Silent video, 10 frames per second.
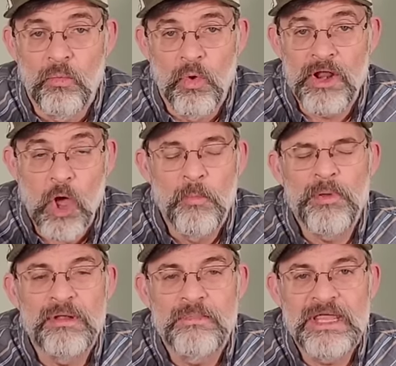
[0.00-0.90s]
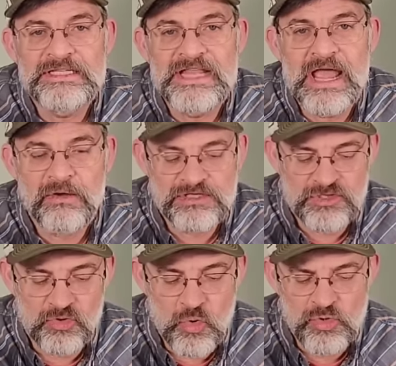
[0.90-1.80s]
what opening means now is
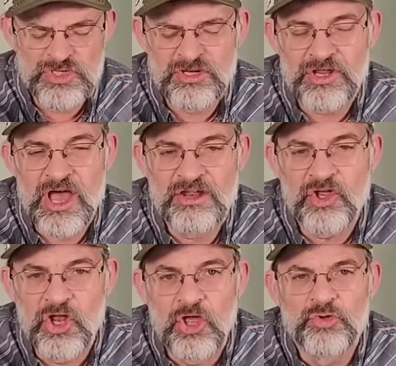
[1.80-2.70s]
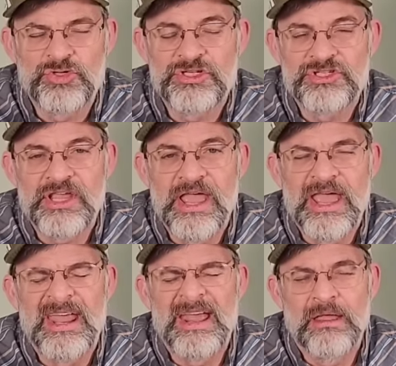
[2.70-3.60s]
so of course Katahdin closes
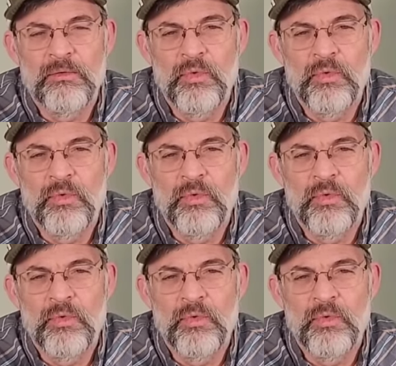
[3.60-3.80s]
at uh,